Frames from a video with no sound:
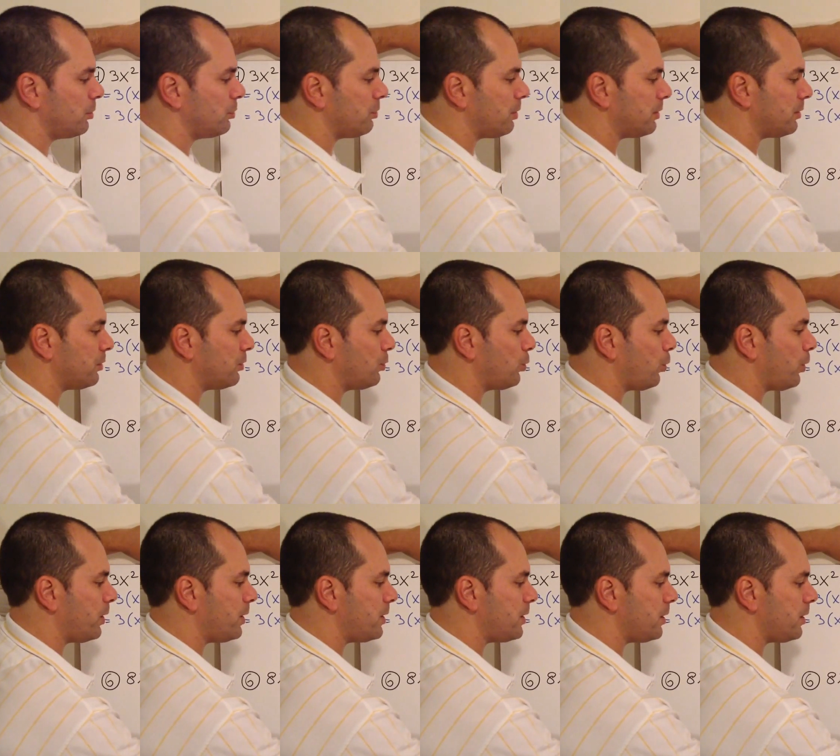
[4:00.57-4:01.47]
So that's
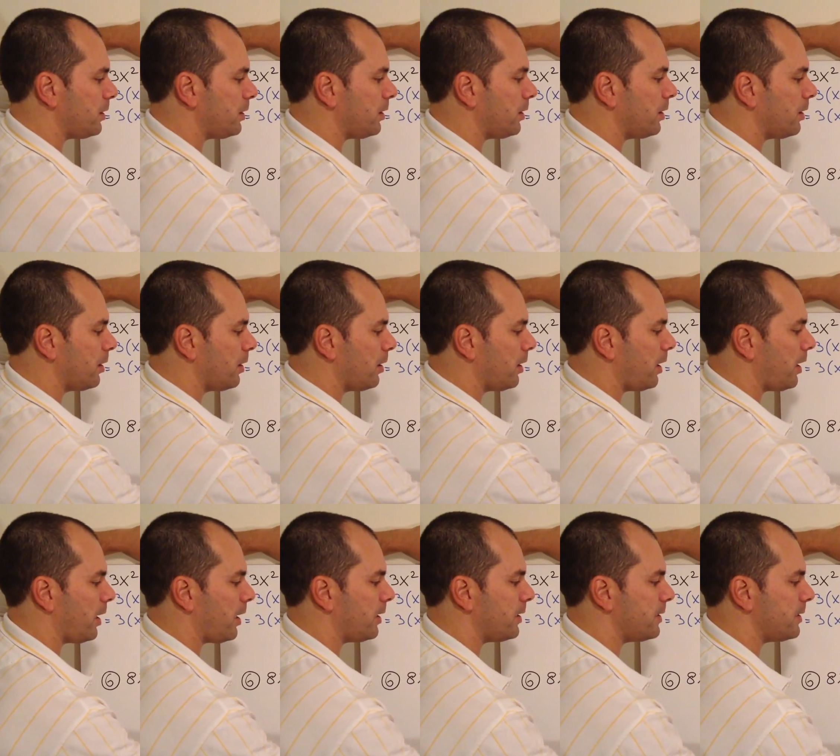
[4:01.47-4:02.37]
20
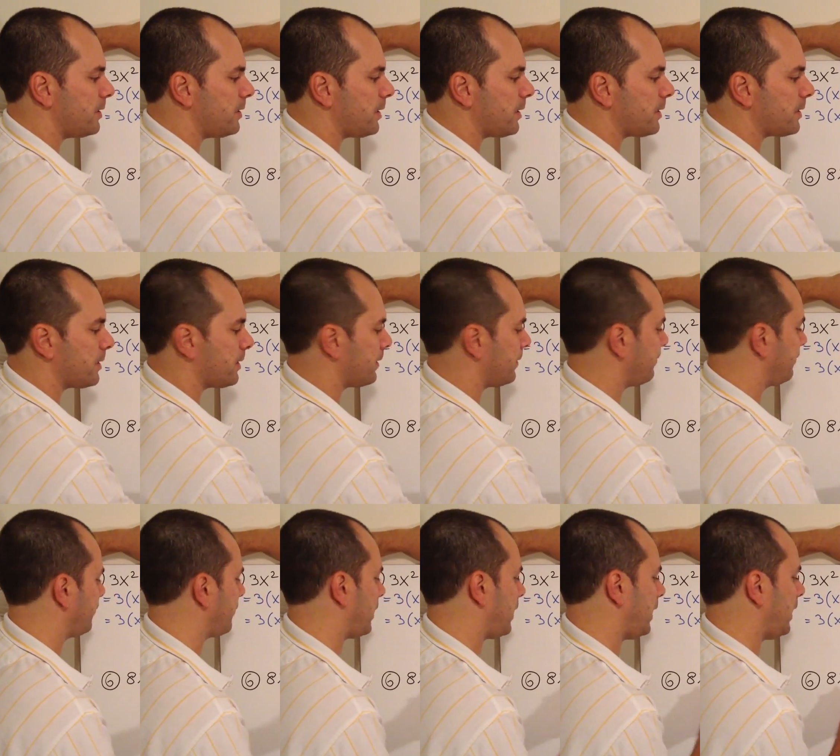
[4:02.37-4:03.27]
and 6,
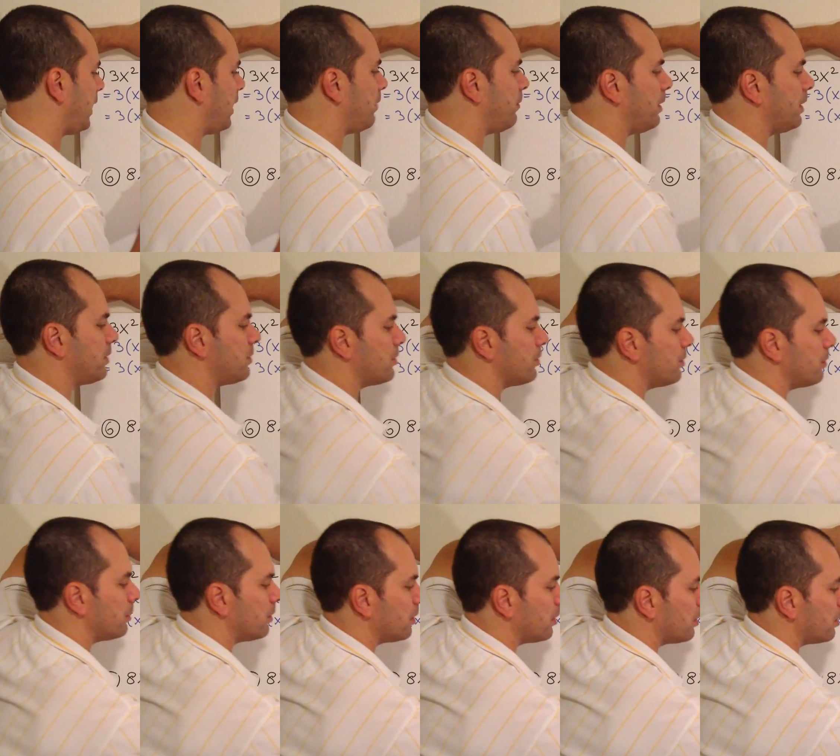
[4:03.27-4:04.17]
I can't make
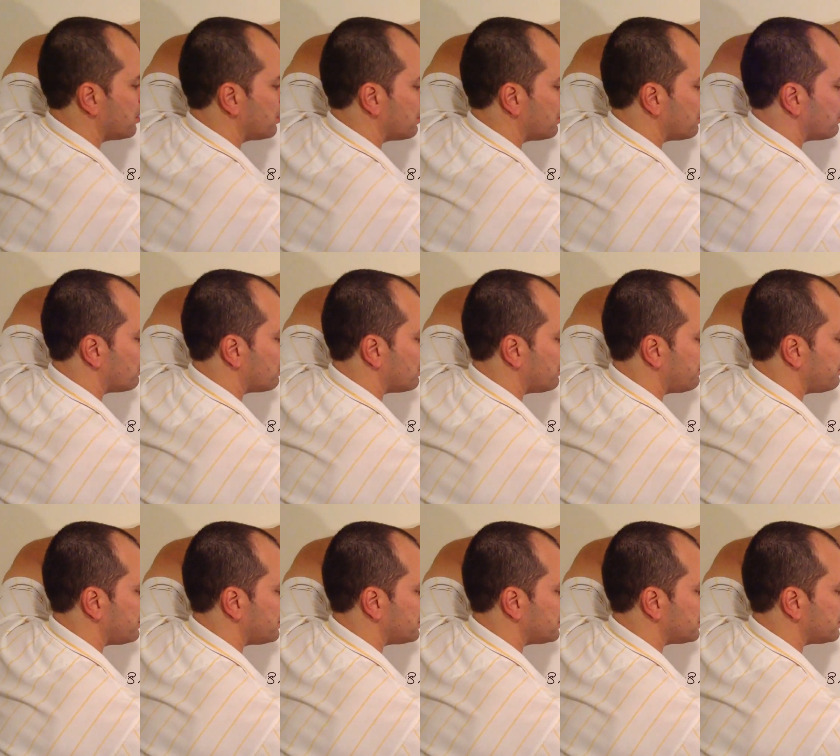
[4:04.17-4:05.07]
2. What
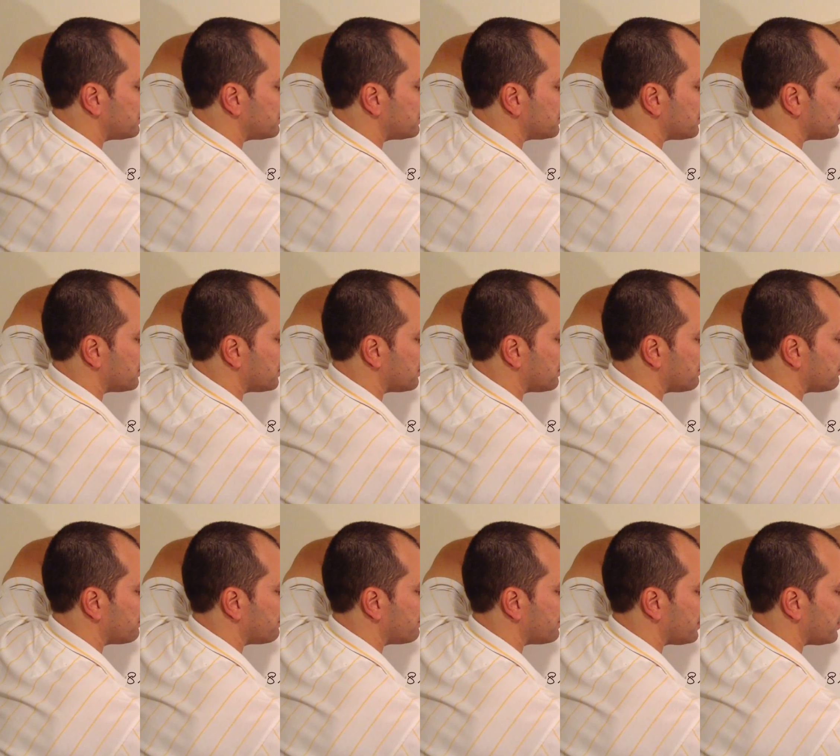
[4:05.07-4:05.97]
if it's
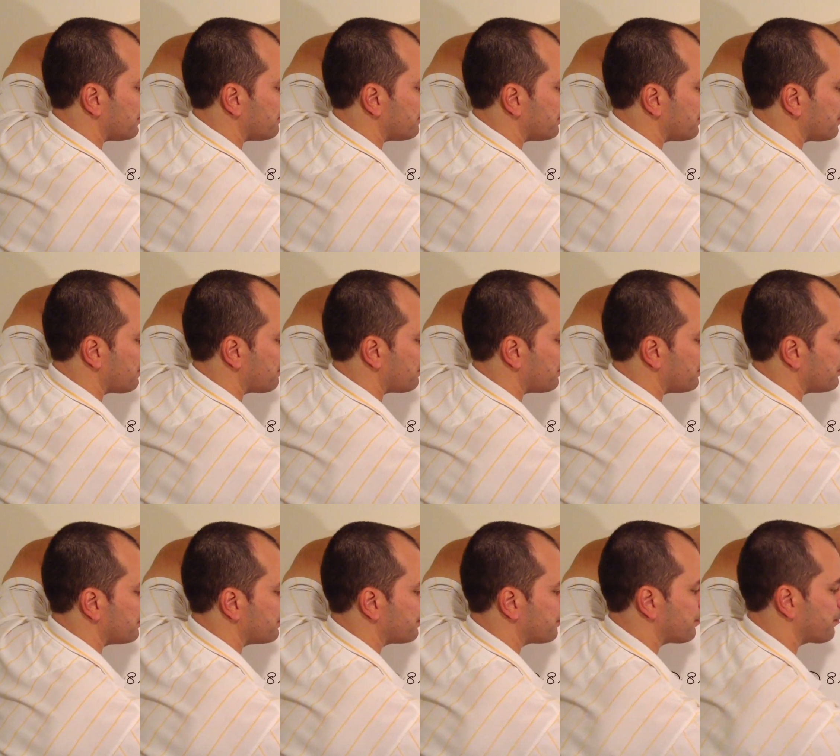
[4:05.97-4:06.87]
5 and 3?